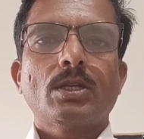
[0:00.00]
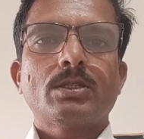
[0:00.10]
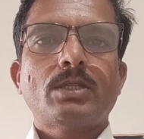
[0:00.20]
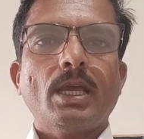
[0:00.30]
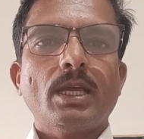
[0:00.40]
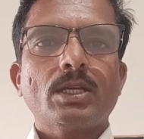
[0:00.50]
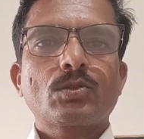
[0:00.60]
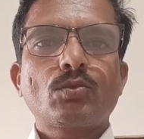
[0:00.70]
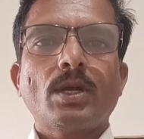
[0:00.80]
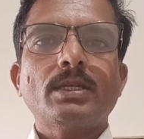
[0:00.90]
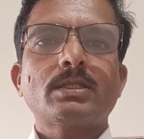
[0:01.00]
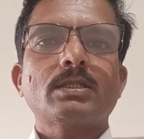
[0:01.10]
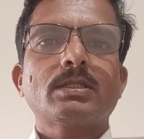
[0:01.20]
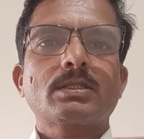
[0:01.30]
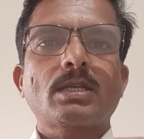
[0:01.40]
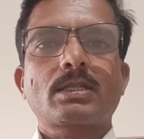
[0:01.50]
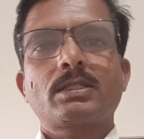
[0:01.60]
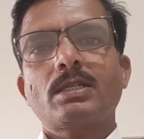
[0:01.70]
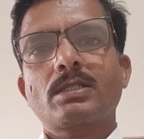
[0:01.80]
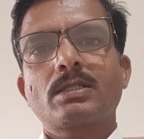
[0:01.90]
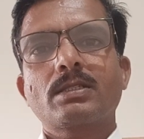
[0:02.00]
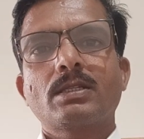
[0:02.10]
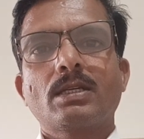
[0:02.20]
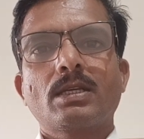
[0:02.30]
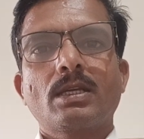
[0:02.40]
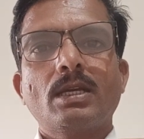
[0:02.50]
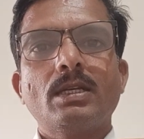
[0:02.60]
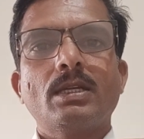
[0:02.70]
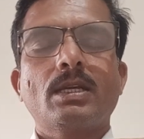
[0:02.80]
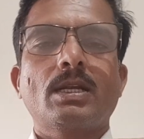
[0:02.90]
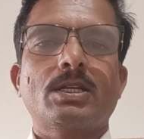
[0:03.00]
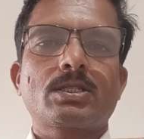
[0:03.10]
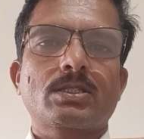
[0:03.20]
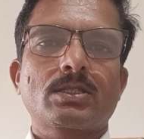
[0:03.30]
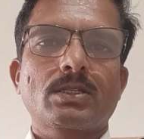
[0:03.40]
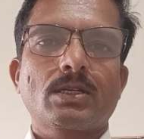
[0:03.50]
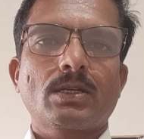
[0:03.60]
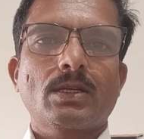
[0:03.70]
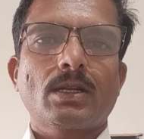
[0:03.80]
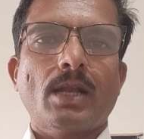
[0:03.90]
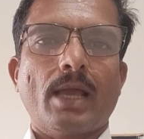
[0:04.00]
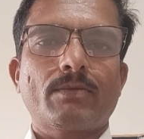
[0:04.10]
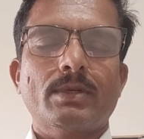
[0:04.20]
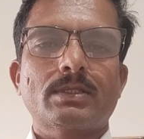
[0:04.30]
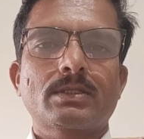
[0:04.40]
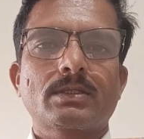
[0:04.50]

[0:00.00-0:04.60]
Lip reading: They couldn't success in English language.